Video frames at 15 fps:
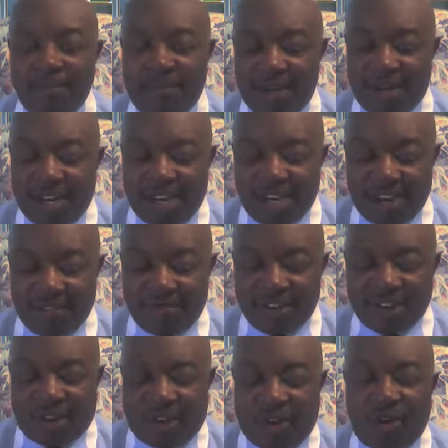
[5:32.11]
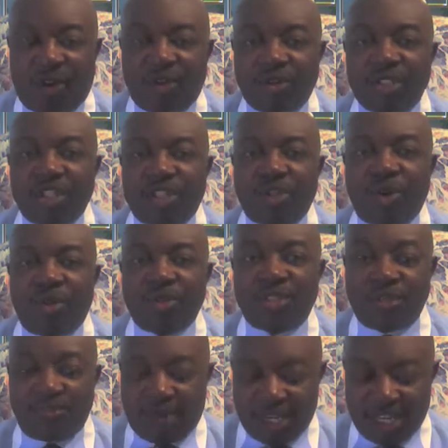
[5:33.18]
putting every called and
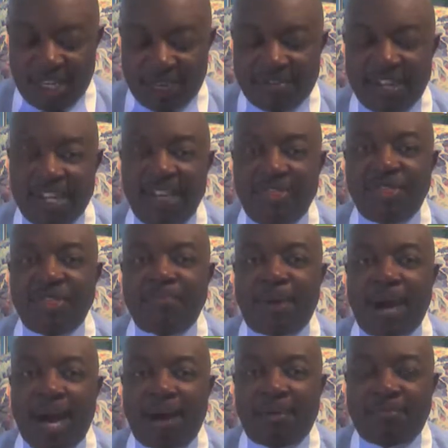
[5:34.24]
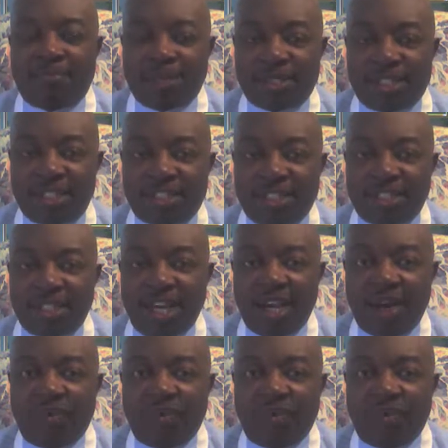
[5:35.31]
chosen believer in the power position.